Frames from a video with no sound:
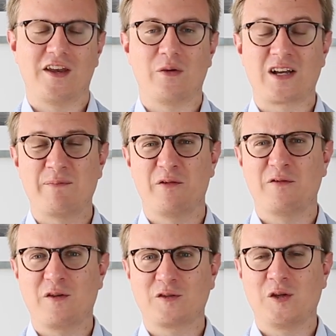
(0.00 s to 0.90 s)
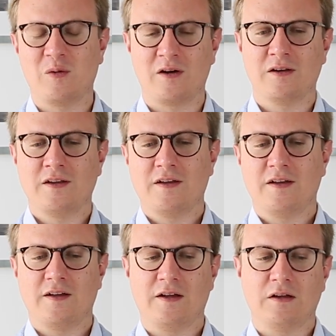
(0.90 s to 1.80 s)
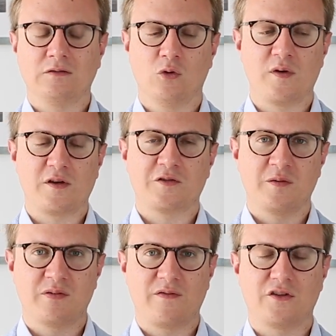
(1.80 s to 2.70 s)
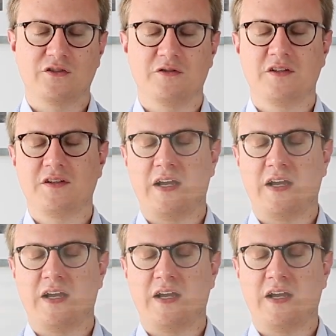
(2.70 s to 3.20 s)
I know a couple folks who are uh, lawyers and professionals in